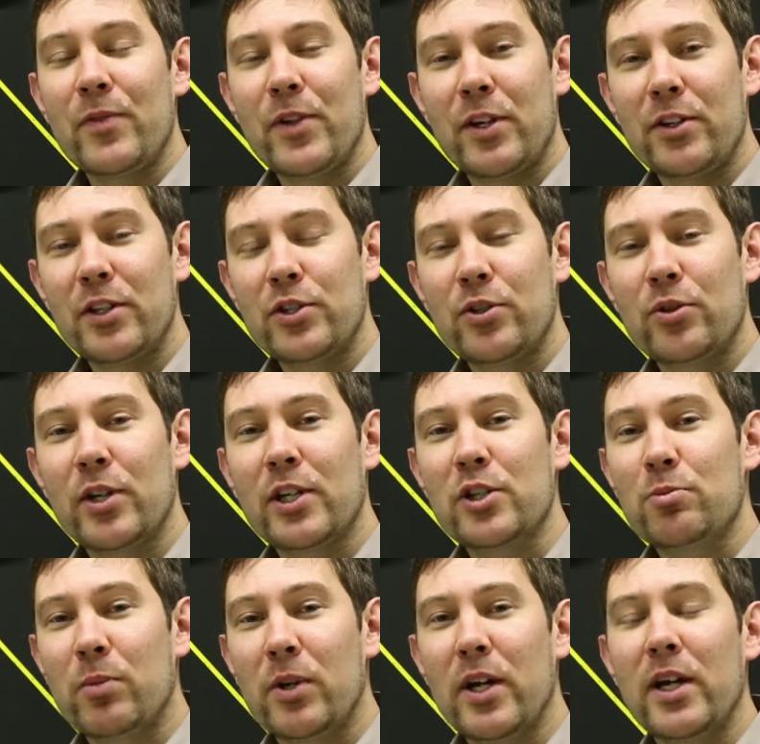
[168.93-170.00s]
And this could
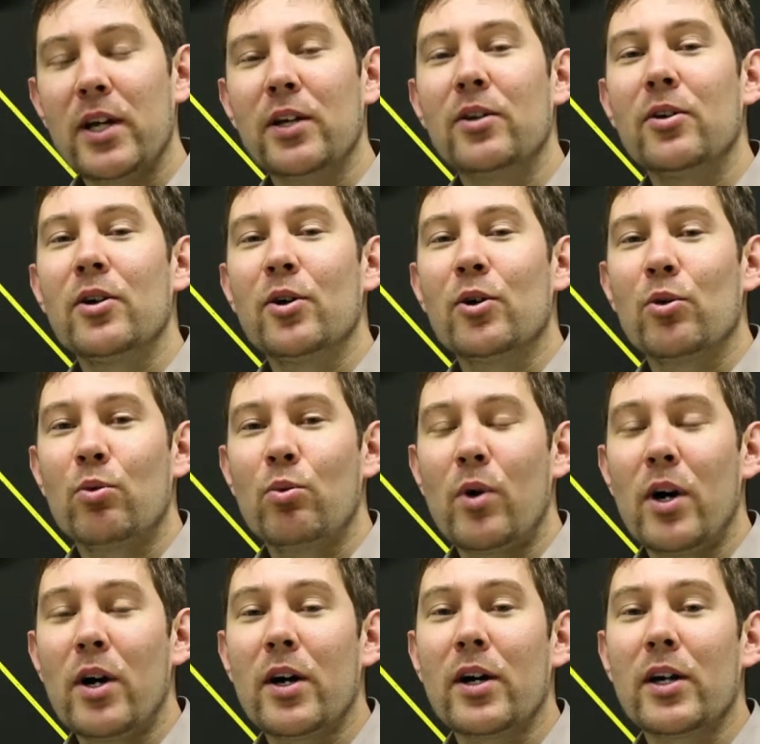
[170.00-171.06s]
explain
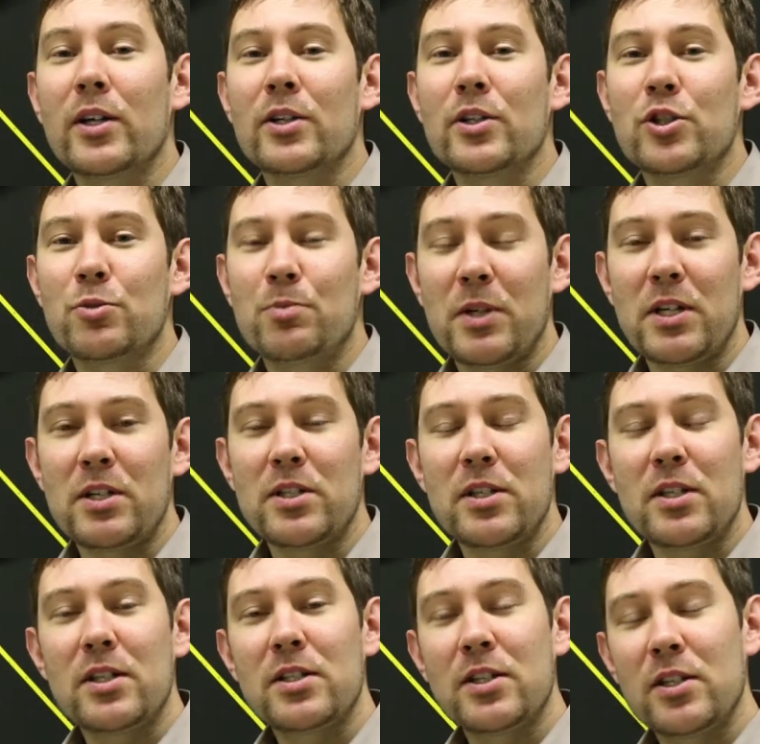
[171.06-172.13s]
why
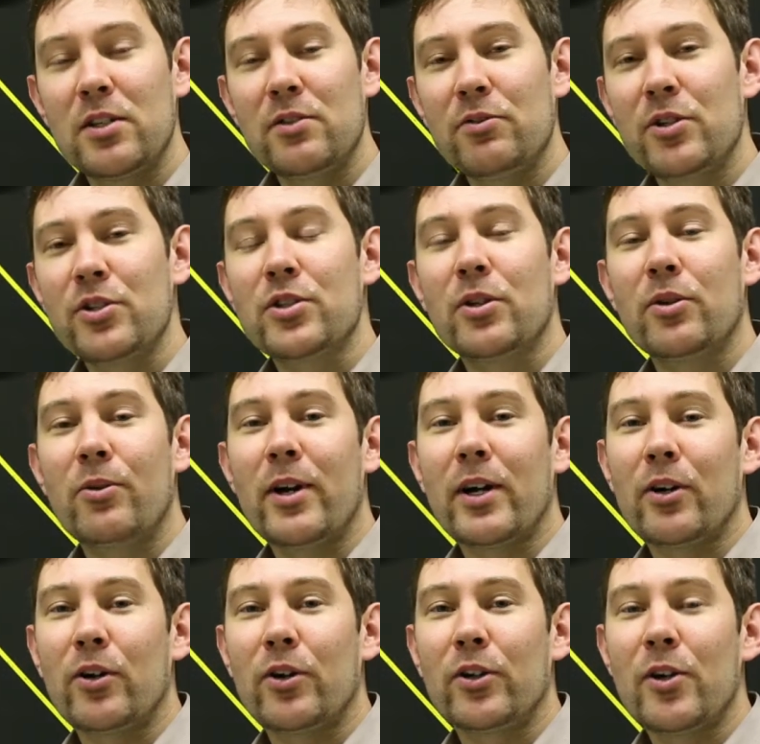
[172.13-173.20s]
species in the fossil
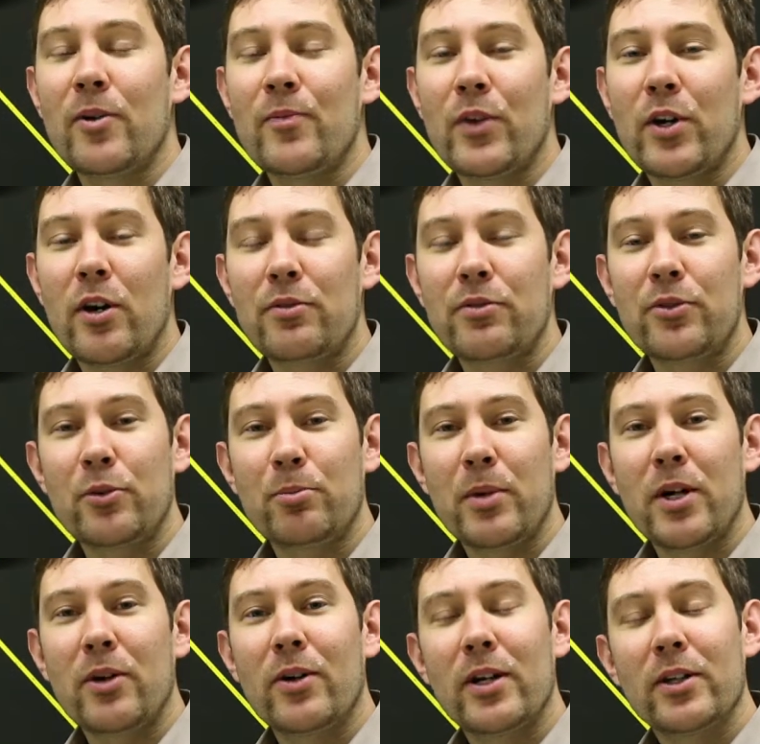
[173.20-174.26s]
record often
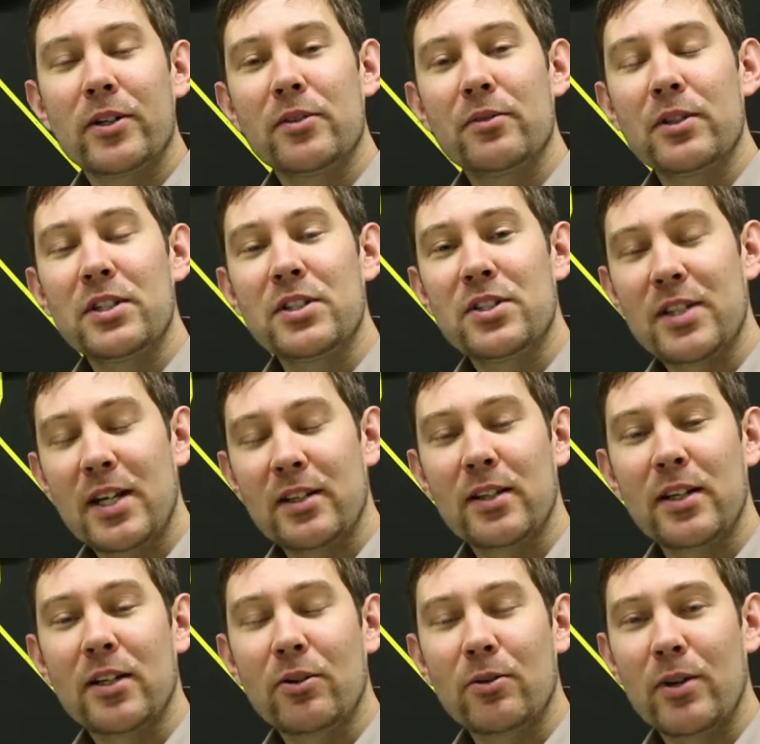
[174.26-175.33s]
appear relatively
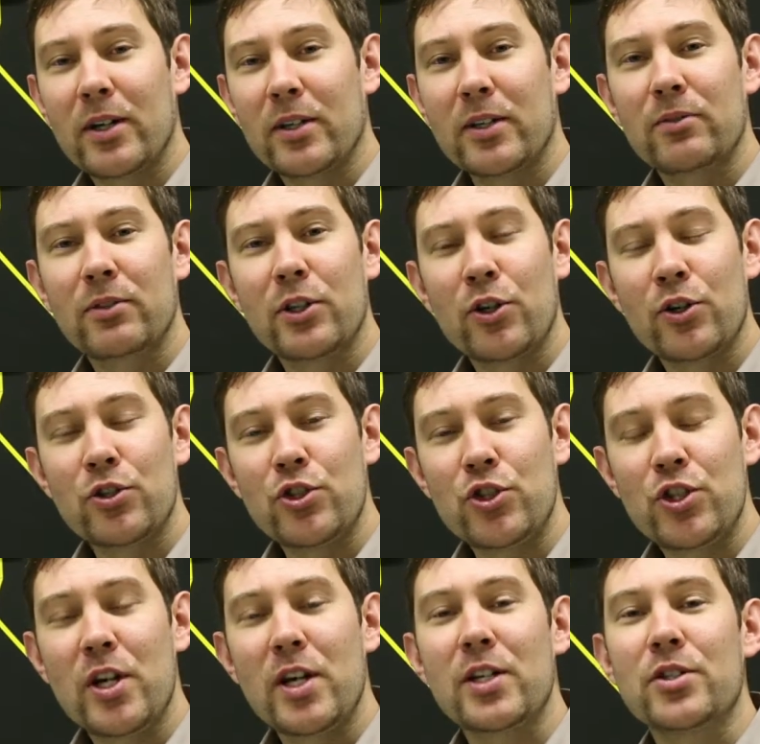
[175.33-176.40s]
static, relatively
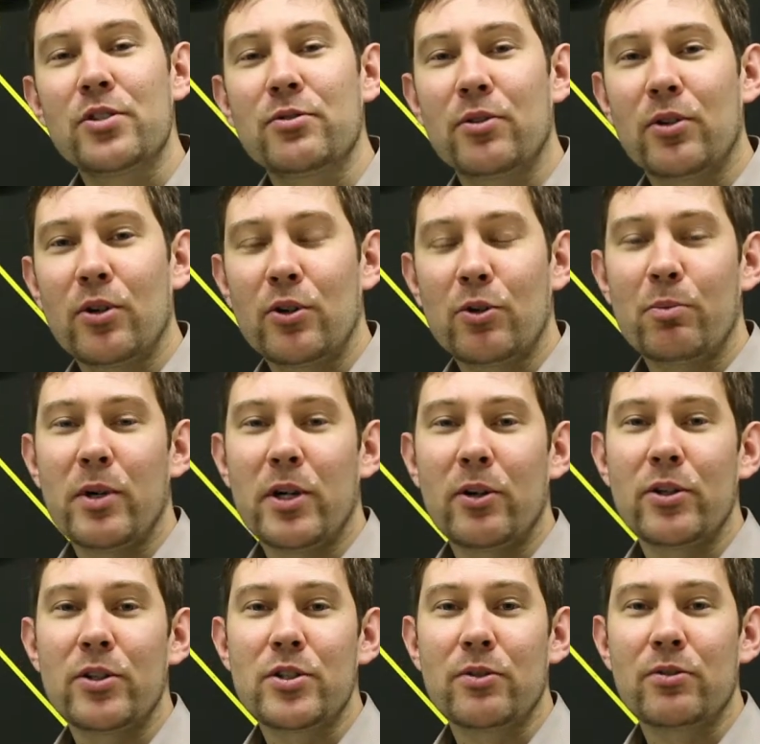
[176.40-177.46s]
unchanged for long
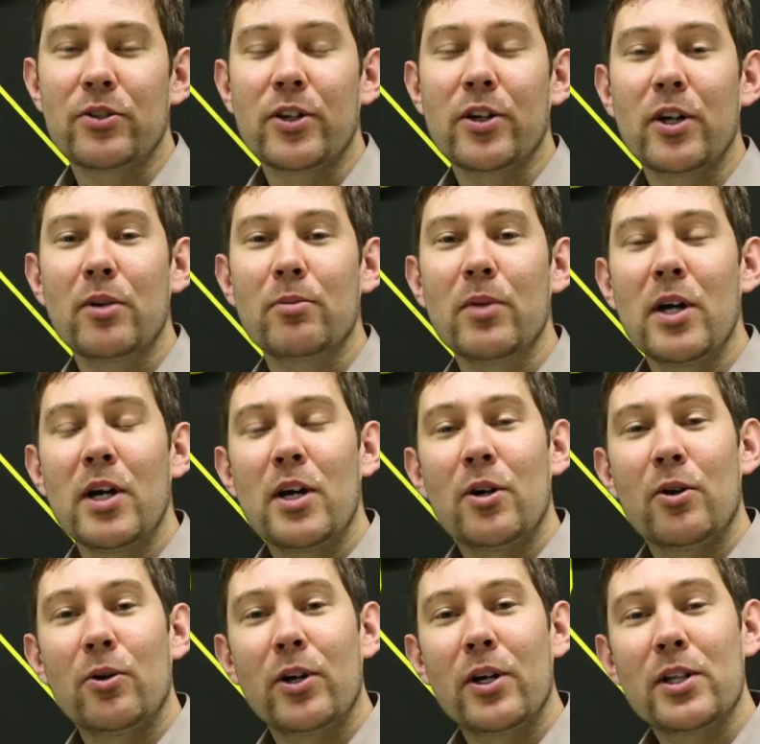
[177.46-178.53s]
periods of time,
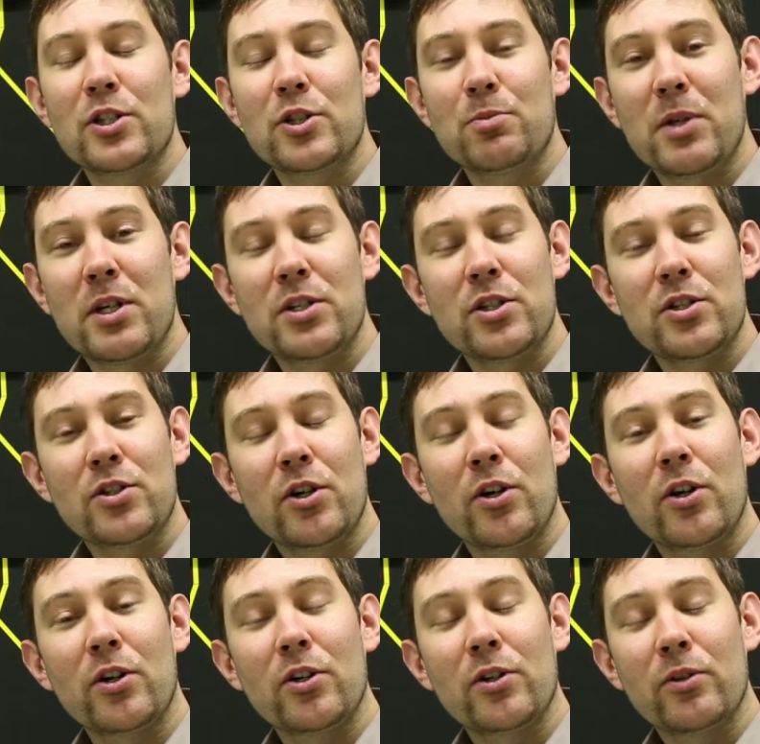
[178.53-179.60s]
whereas species
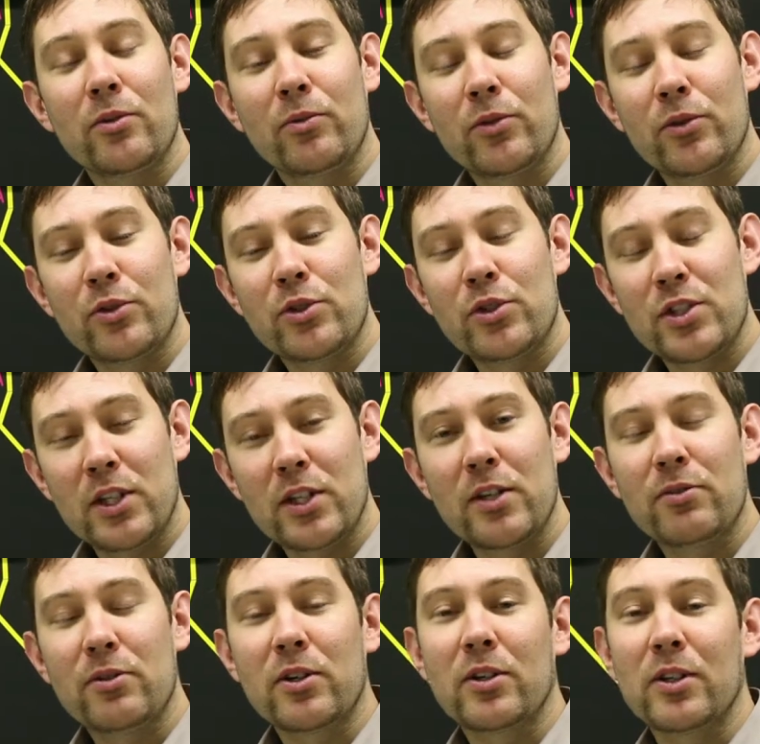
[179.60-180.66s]
are
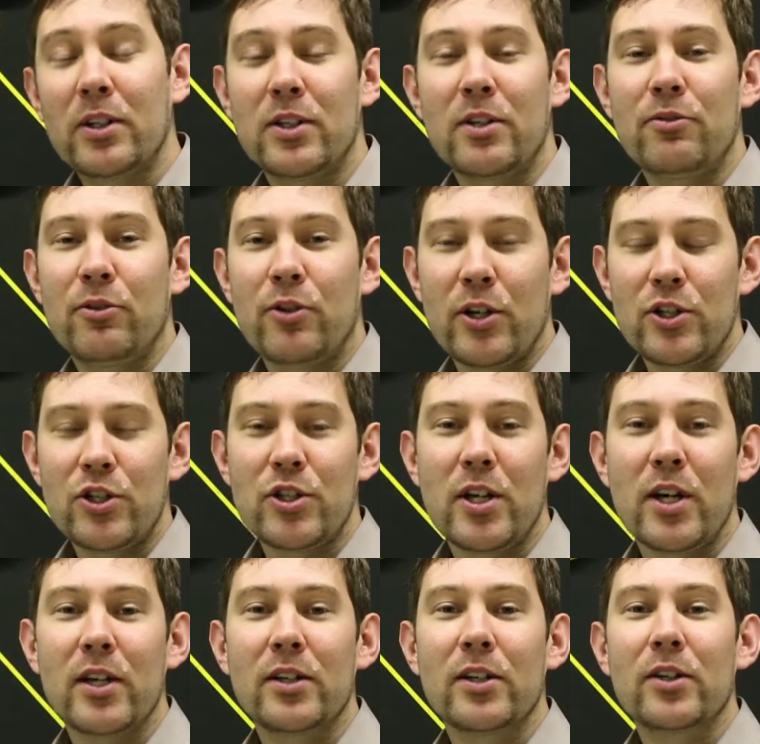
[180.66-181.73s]
significantly
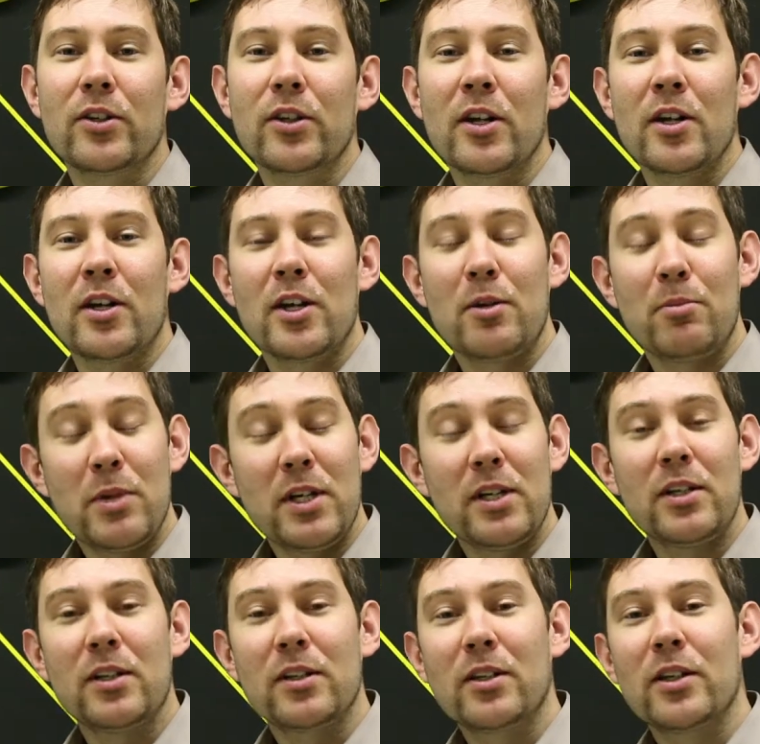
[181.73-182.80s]
differentiated
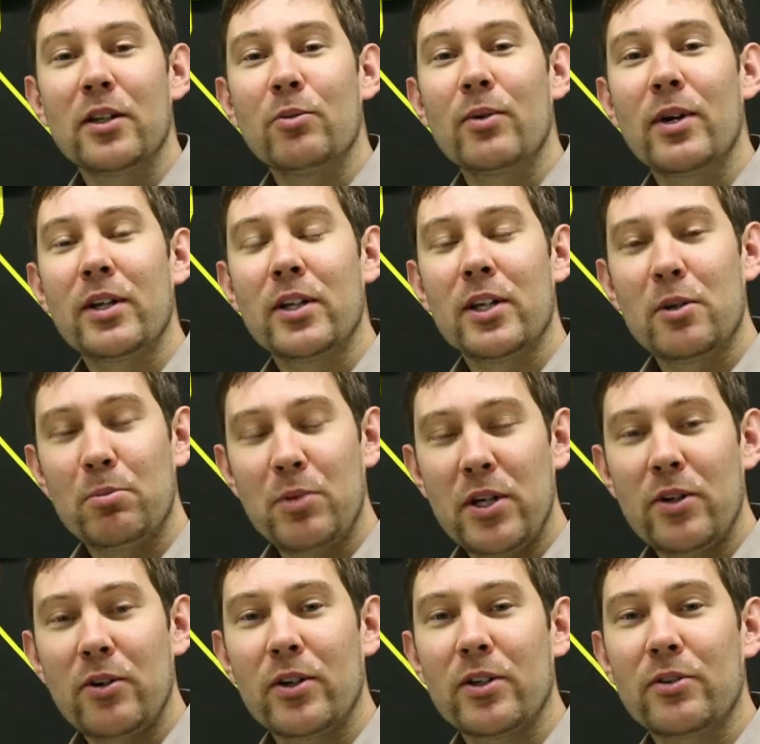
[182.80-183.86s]
immediately when they
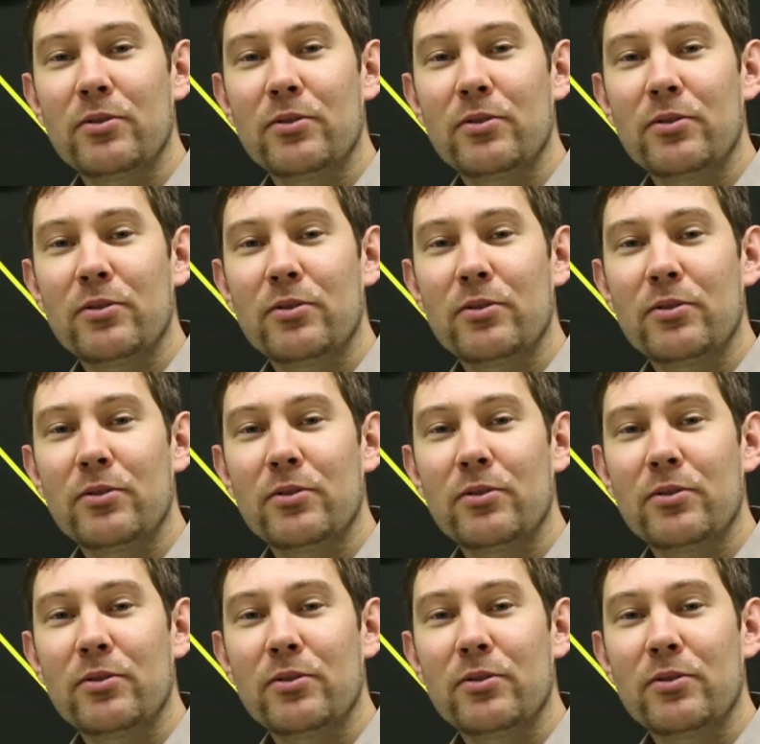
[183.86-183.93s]
appear in the